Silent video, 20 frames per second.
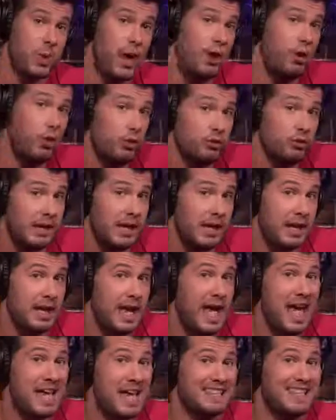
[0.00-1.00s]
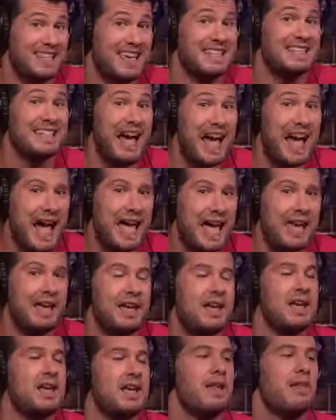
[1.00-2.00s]
is why old media, as they die,
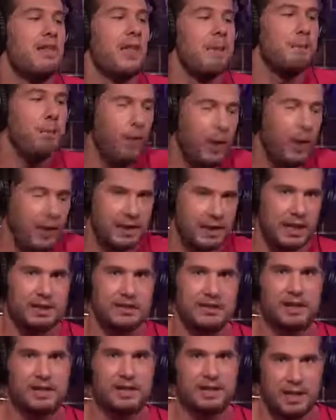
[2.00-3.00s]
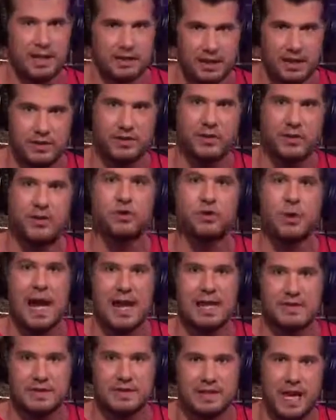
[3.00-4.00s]
they point to incidents like this and
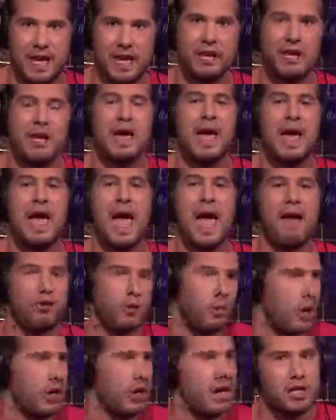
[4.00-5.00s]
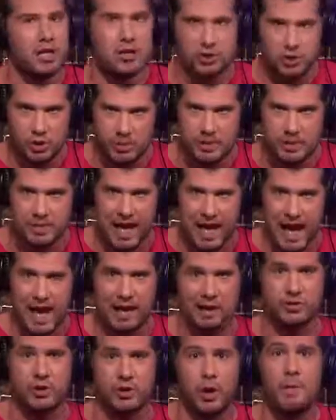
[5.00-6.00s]
try to say everyone on YouTube is a
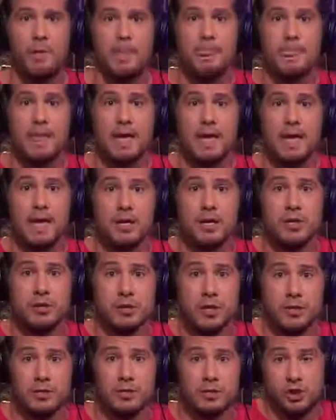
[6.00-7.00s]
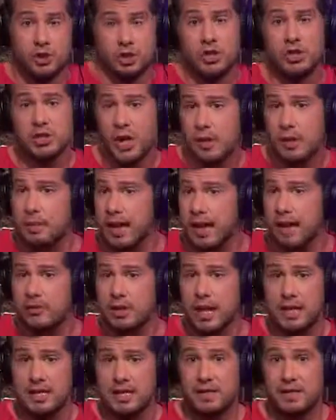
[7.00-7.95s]
hack. So just coming out